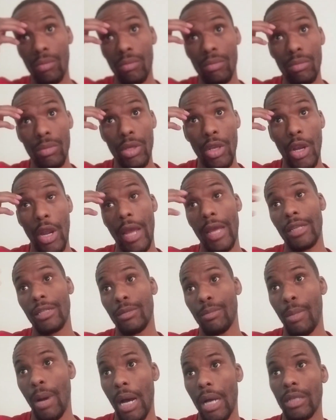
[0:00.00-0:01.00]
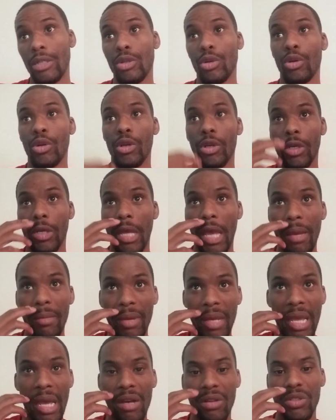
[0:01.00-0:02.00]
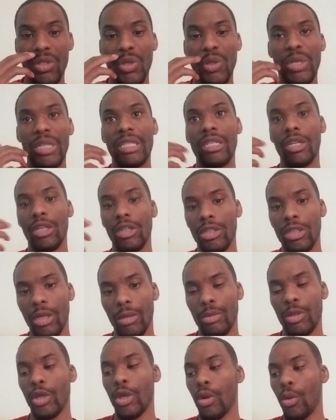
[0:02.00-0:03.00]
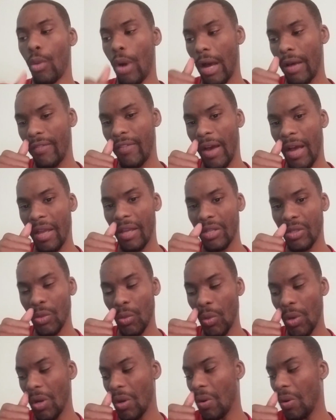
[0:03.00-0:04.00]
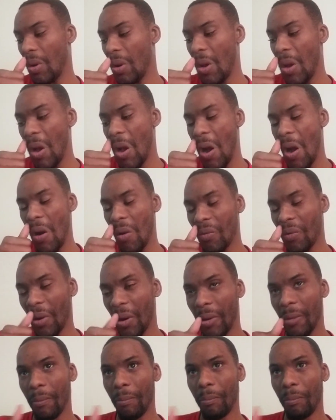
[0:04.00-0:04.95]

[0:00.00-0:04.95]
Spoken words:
your Xbox or your gaming console is hooked up to your Wi-Fi as well, right?